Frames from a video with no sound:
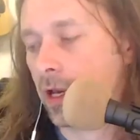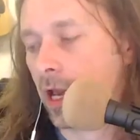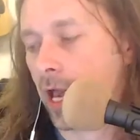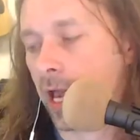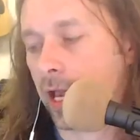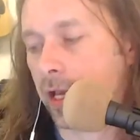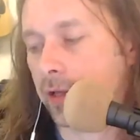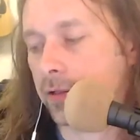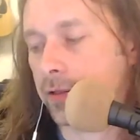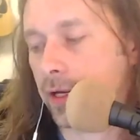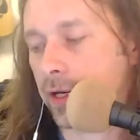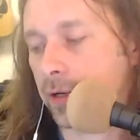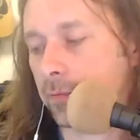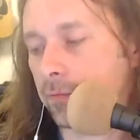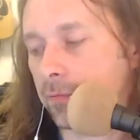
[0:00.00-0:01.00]
and
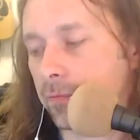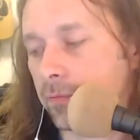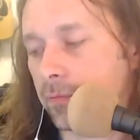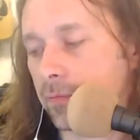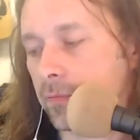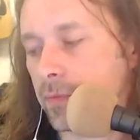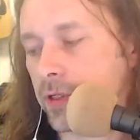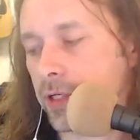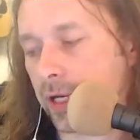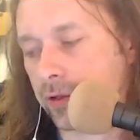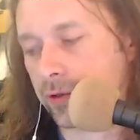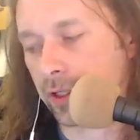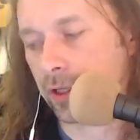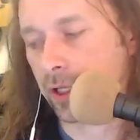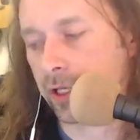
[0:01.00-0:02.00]
um, she
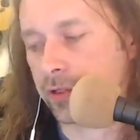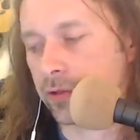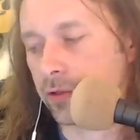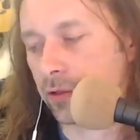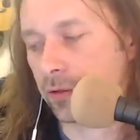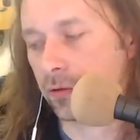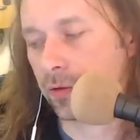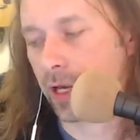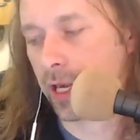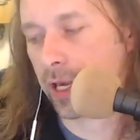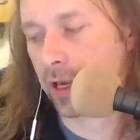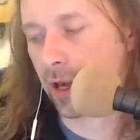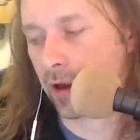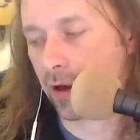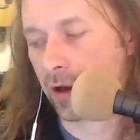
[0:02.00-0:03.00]
actually links to
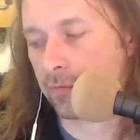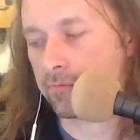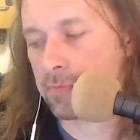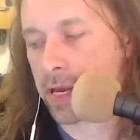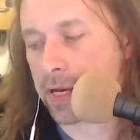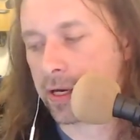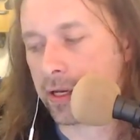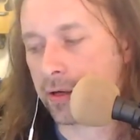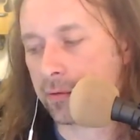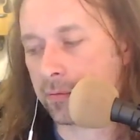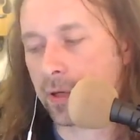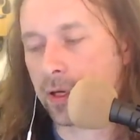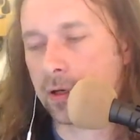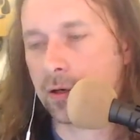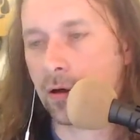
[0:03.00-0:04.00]
a uh, a
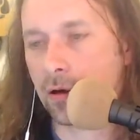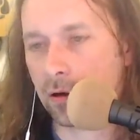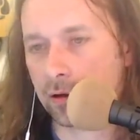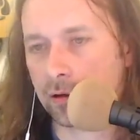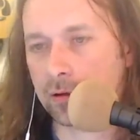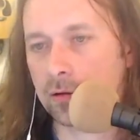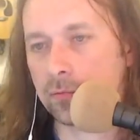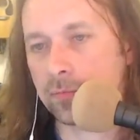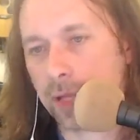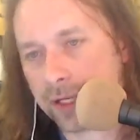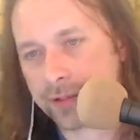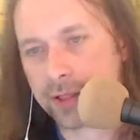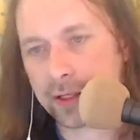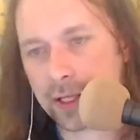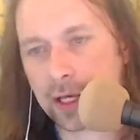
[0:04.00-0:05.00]
Medium article
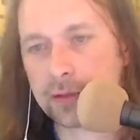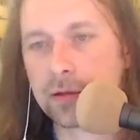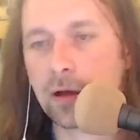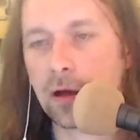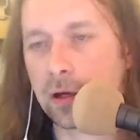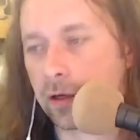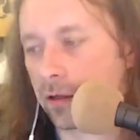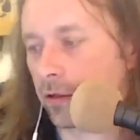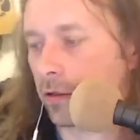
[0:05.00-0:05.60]
based on that talk